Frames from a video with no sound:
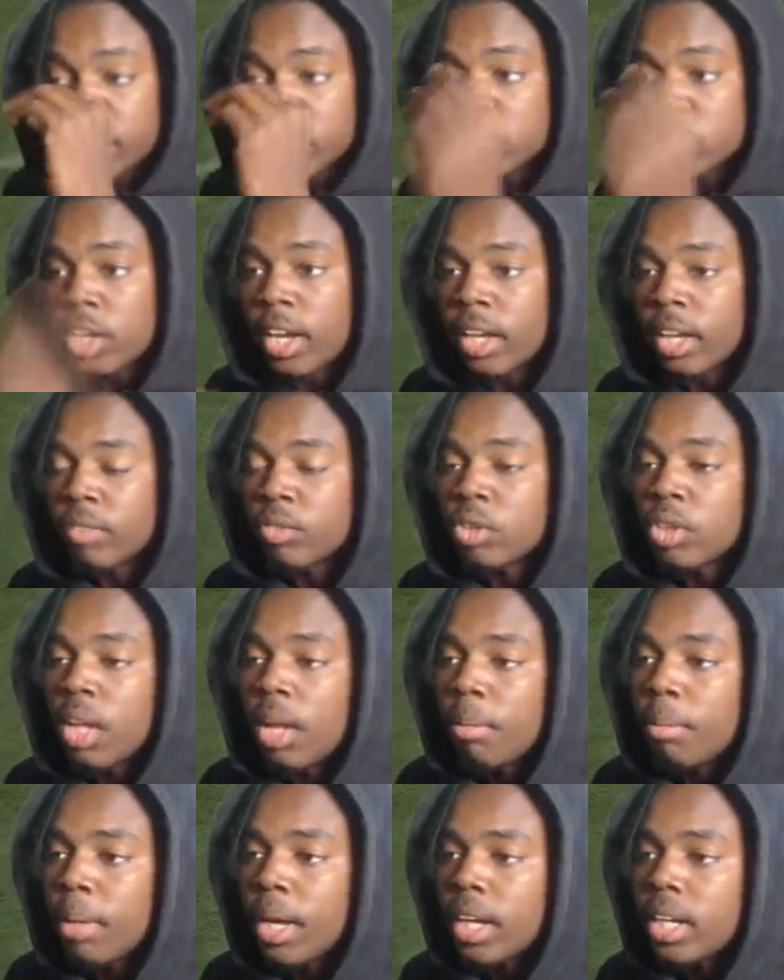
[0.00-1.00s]
drag. If the
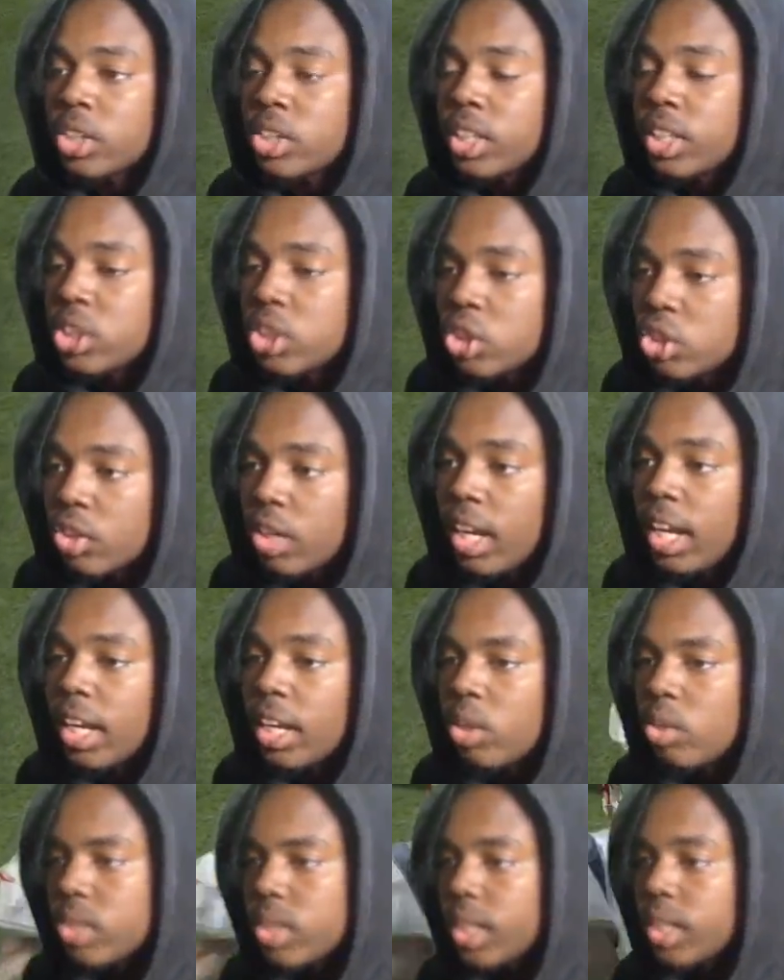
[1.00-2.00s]
linebacker takes the
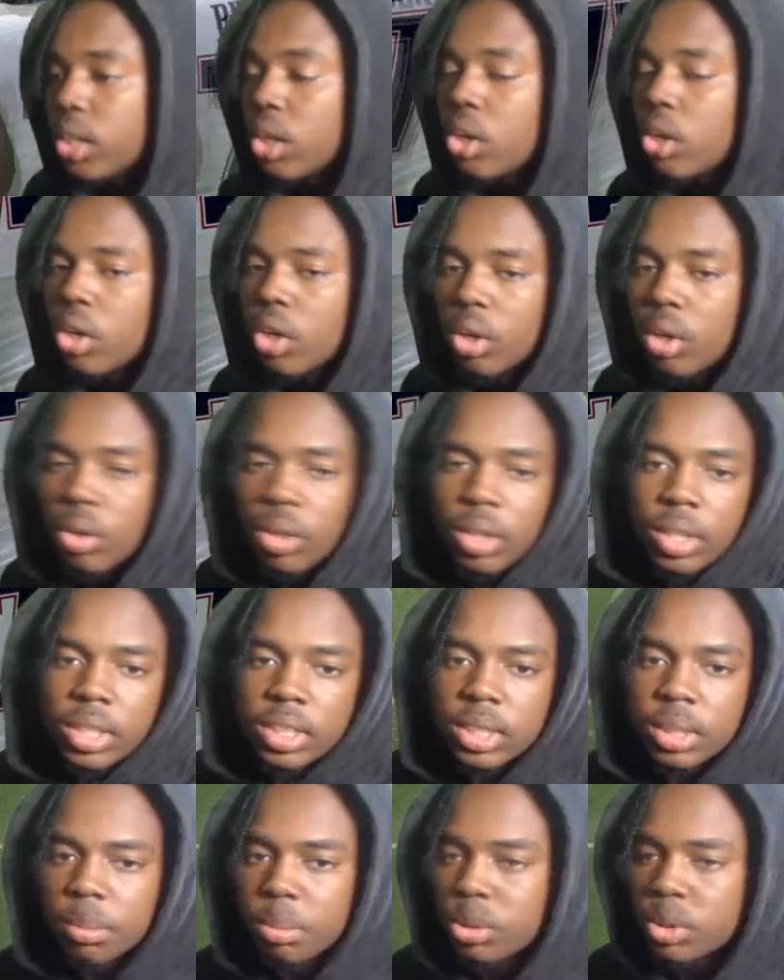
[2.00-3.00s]
drag, you take the curl.
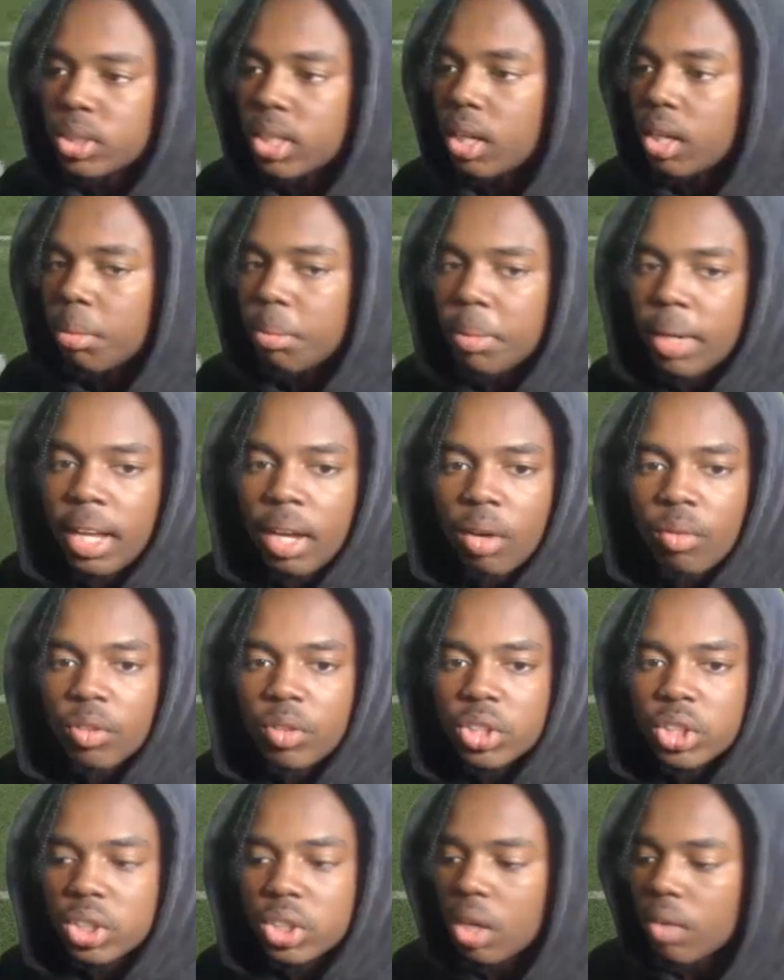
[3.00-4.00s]
Simple setup. Now
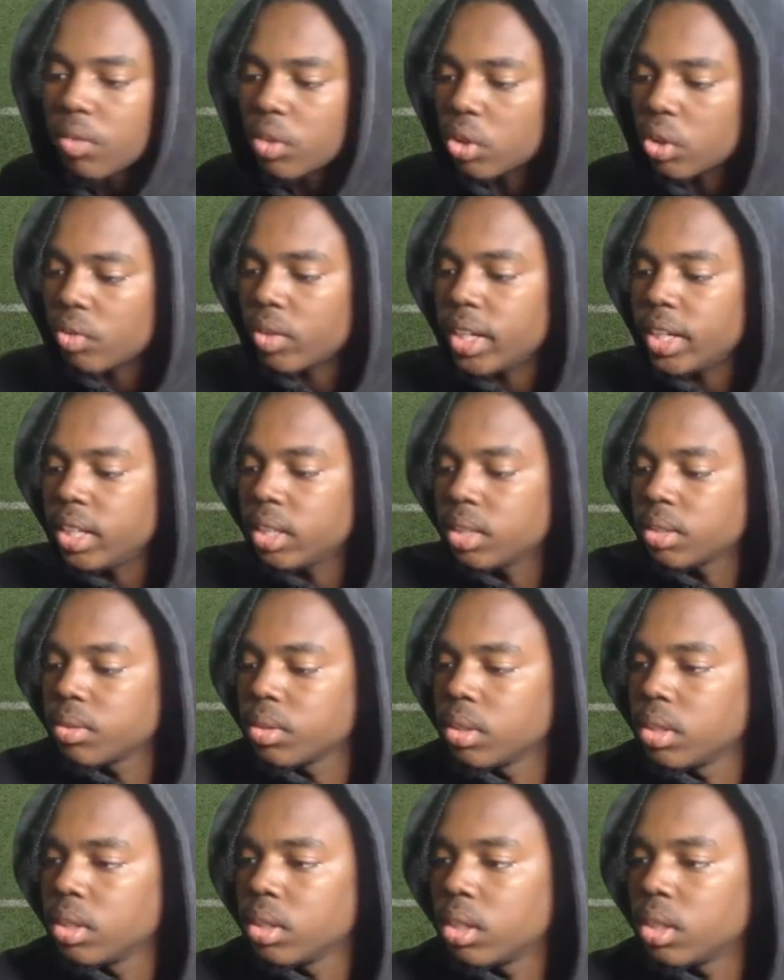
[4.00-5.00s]
versus cover 3.
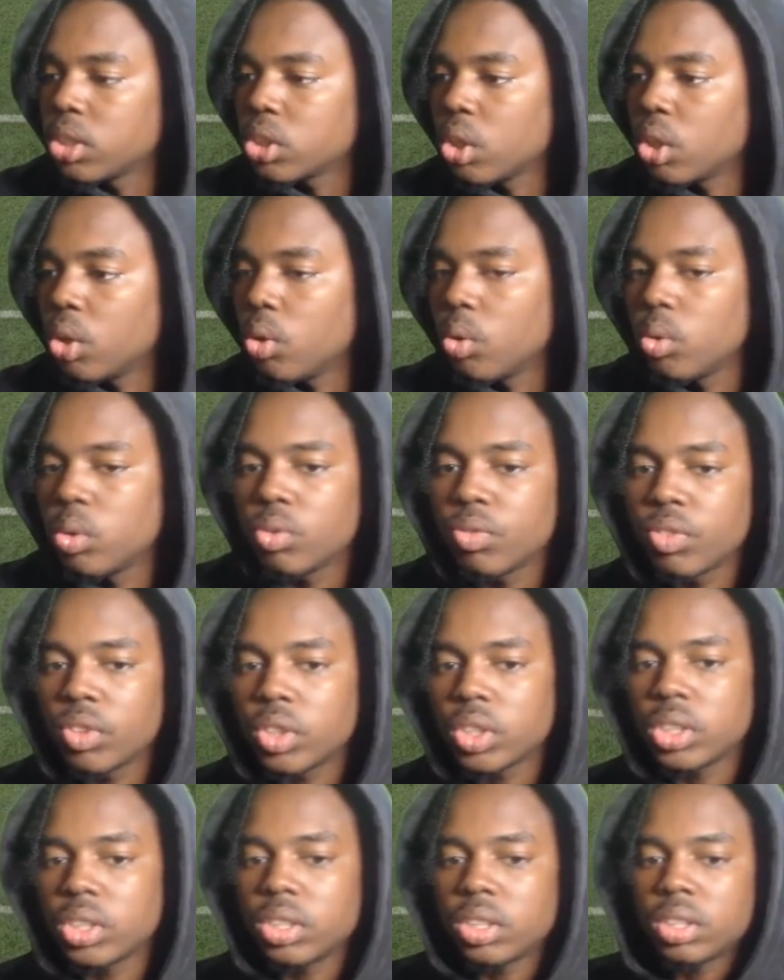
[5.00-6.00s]
Let's go
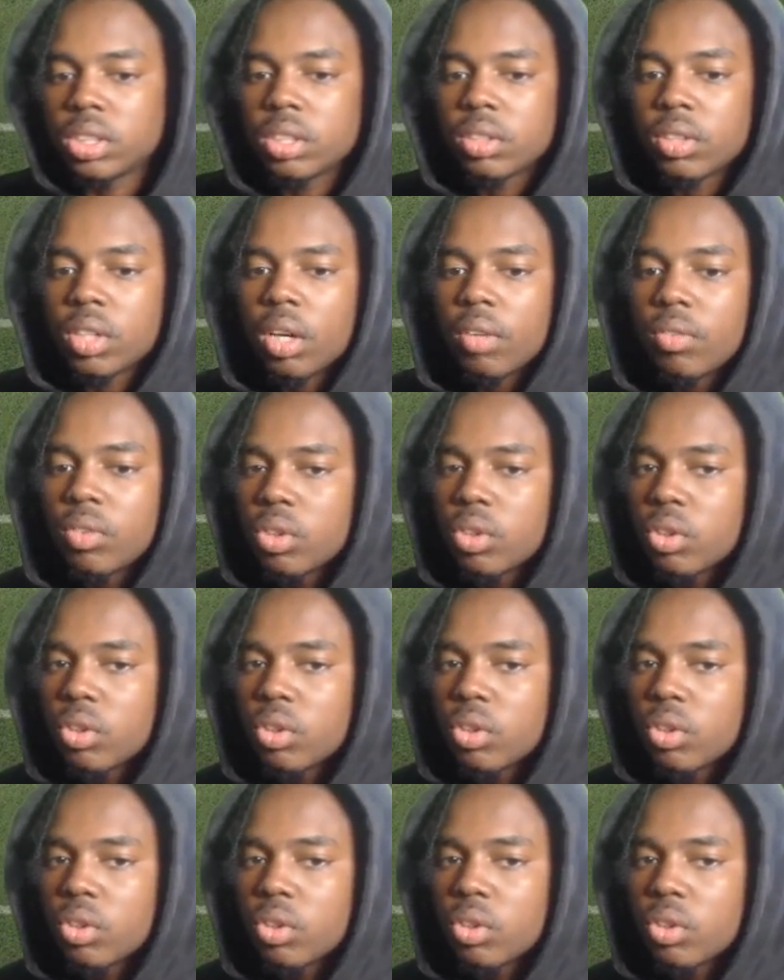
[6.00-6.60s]
versus cover